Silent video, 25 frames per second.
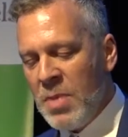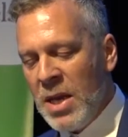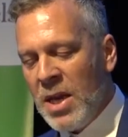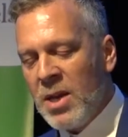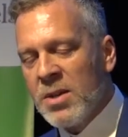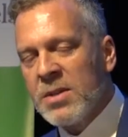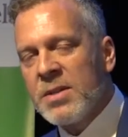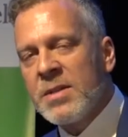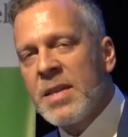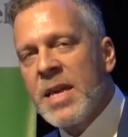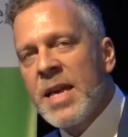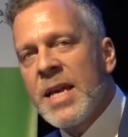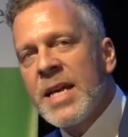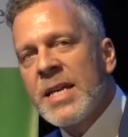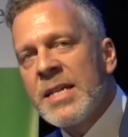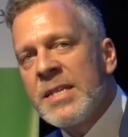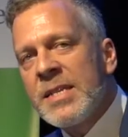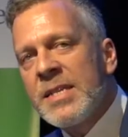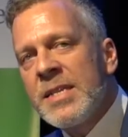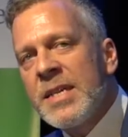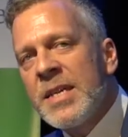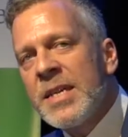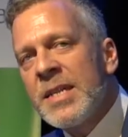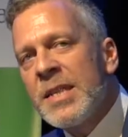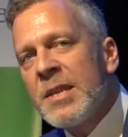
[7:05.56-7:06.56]
because they
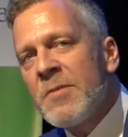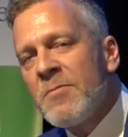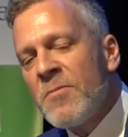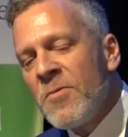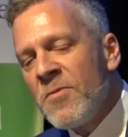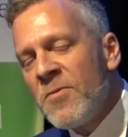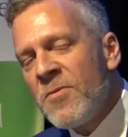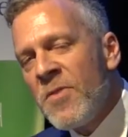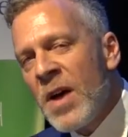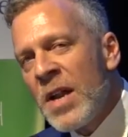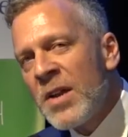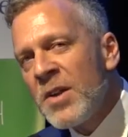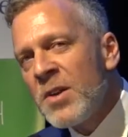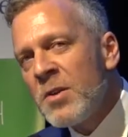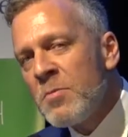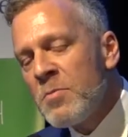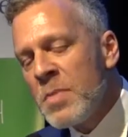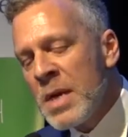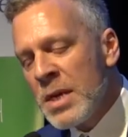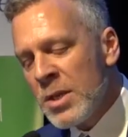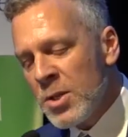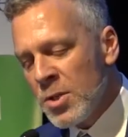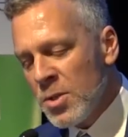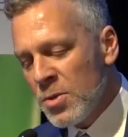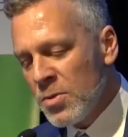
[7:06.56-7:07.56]
considered them
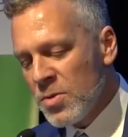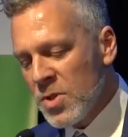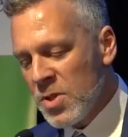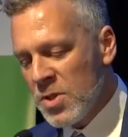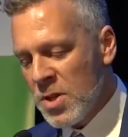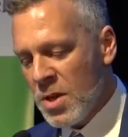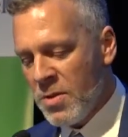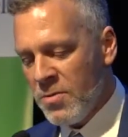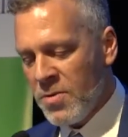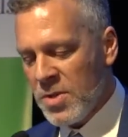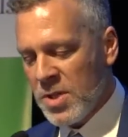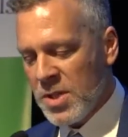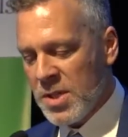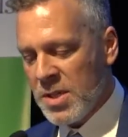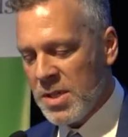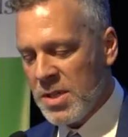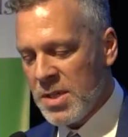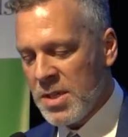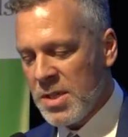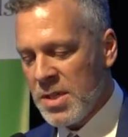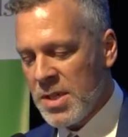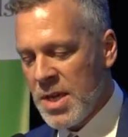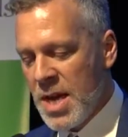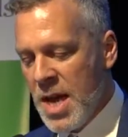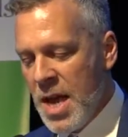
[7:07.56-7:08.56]
fundamental
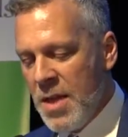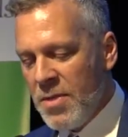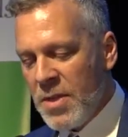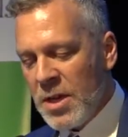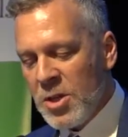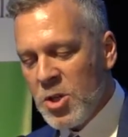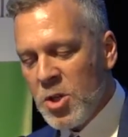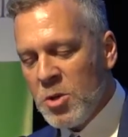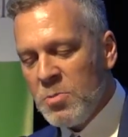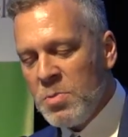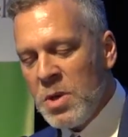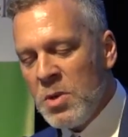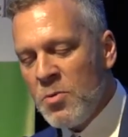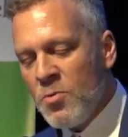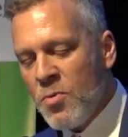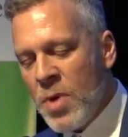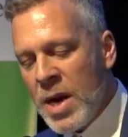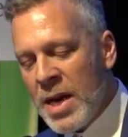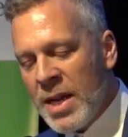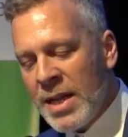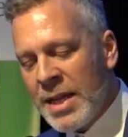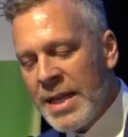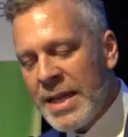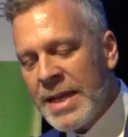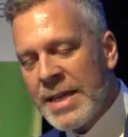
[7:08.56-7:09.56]
services that should be
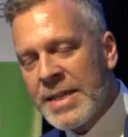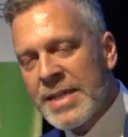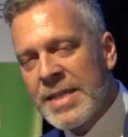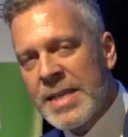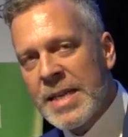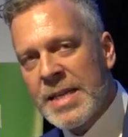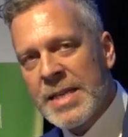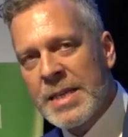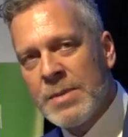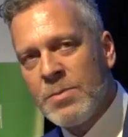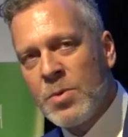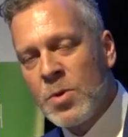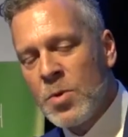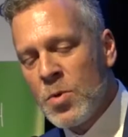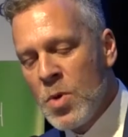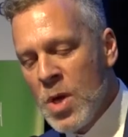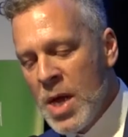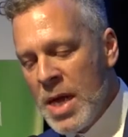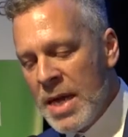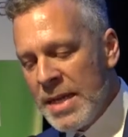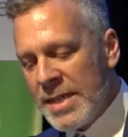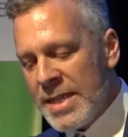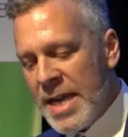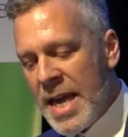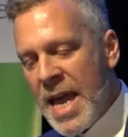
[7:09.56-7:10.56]
readily
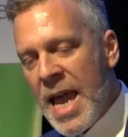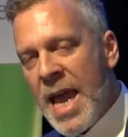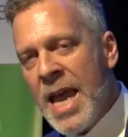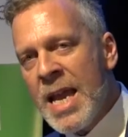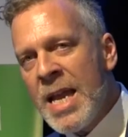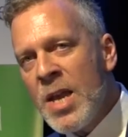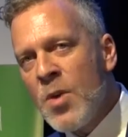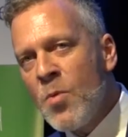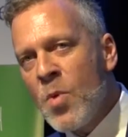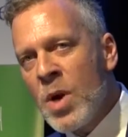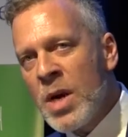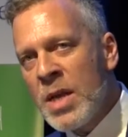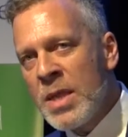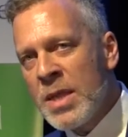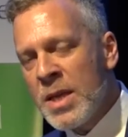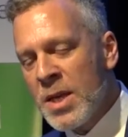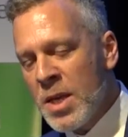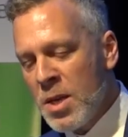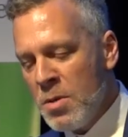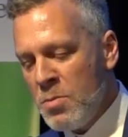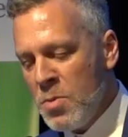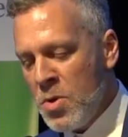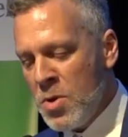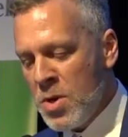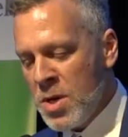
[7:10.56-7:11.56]
accessible to anyone in the
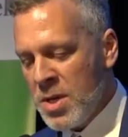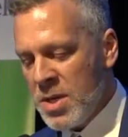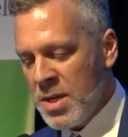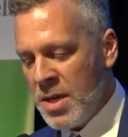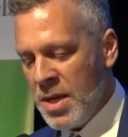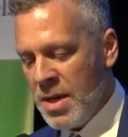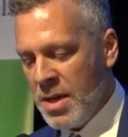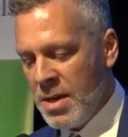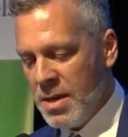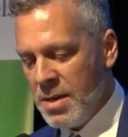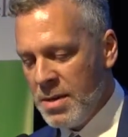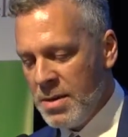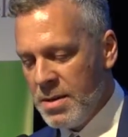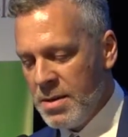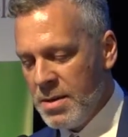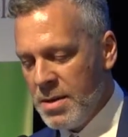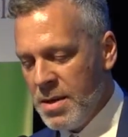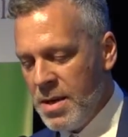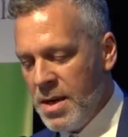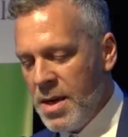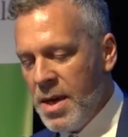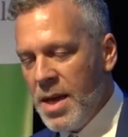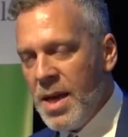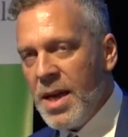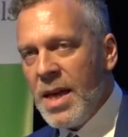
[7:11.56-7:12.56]
community.
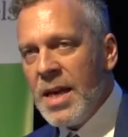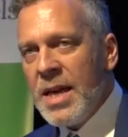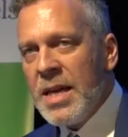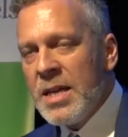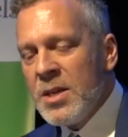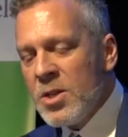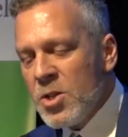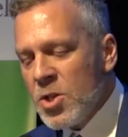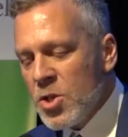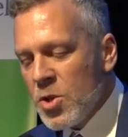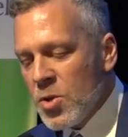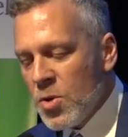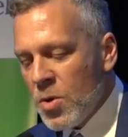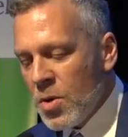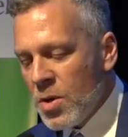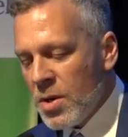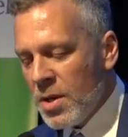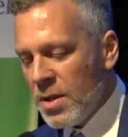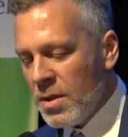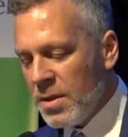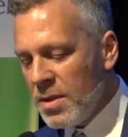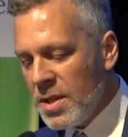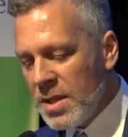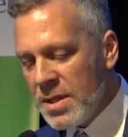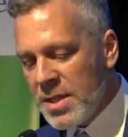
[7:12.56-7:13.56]
In
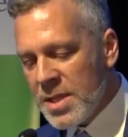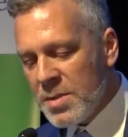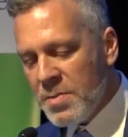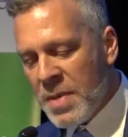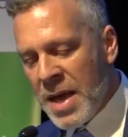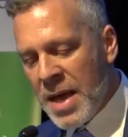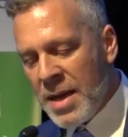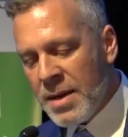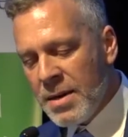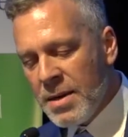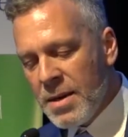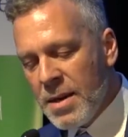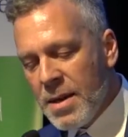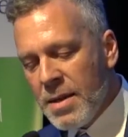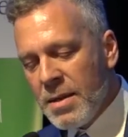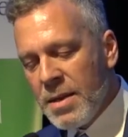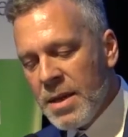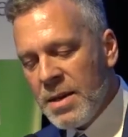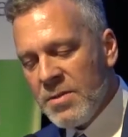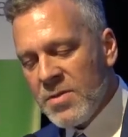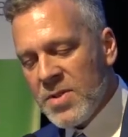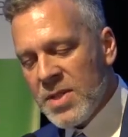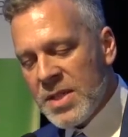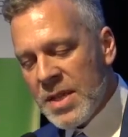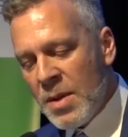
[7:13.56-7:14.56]
short, this meant
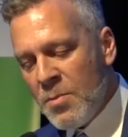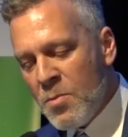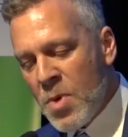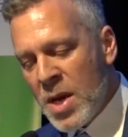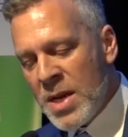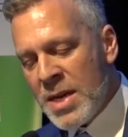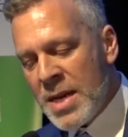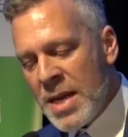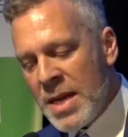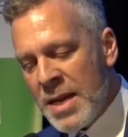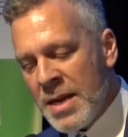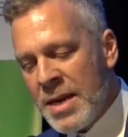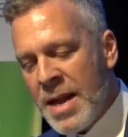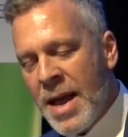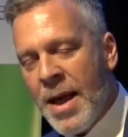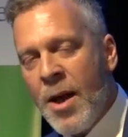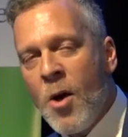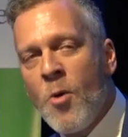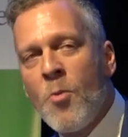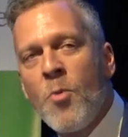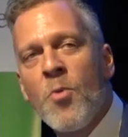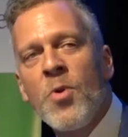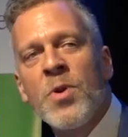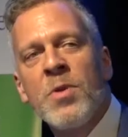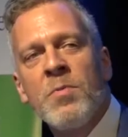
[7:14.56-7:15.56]
that if someone needed
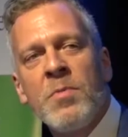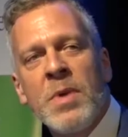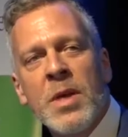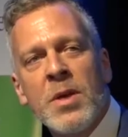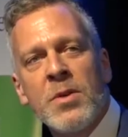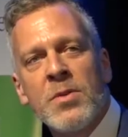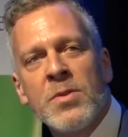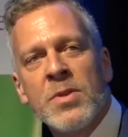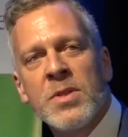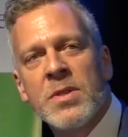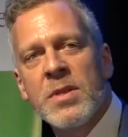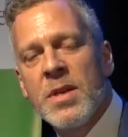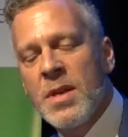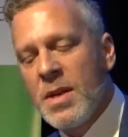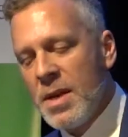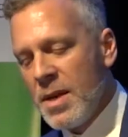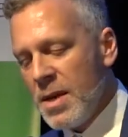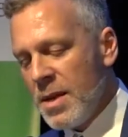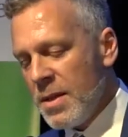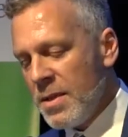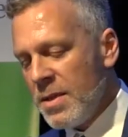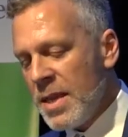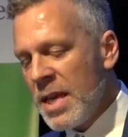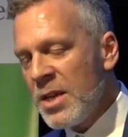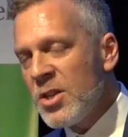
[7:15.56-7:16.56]
help with meals,
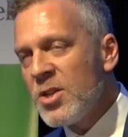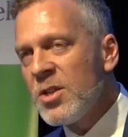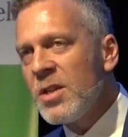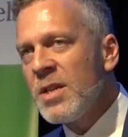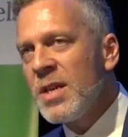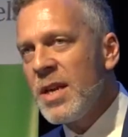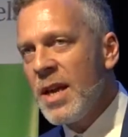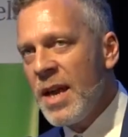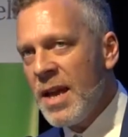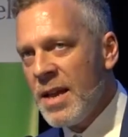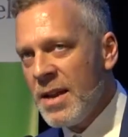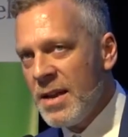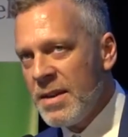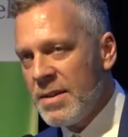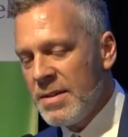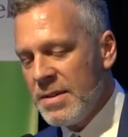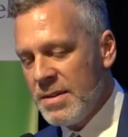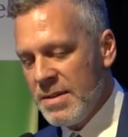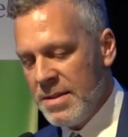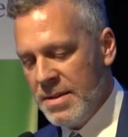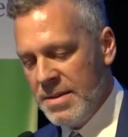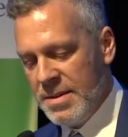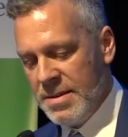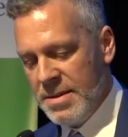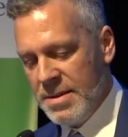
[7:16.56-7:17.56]
they should get
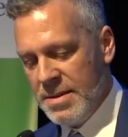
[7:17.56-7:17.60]
it.